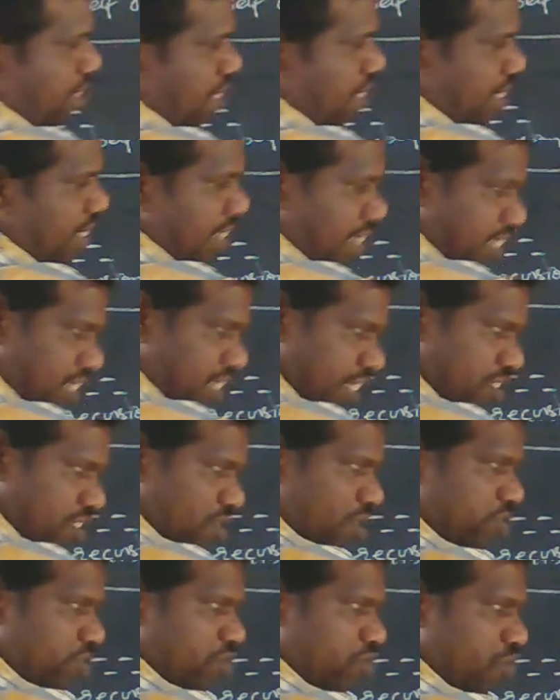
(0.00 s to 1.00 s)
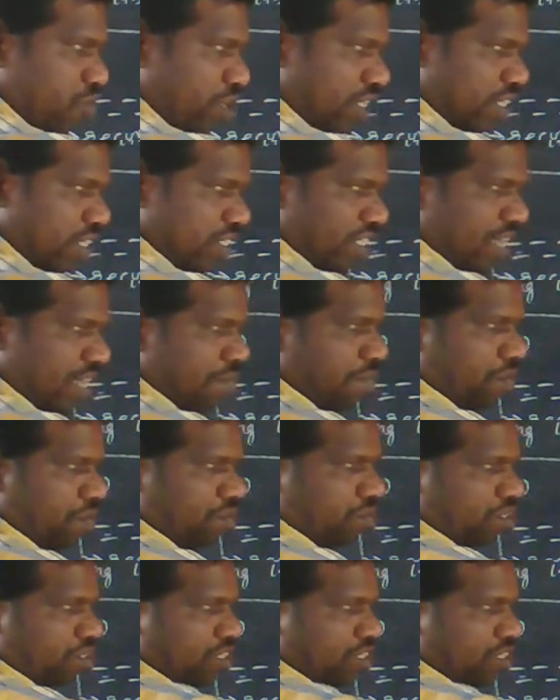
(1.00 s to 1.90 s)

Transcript: This is also going to same process.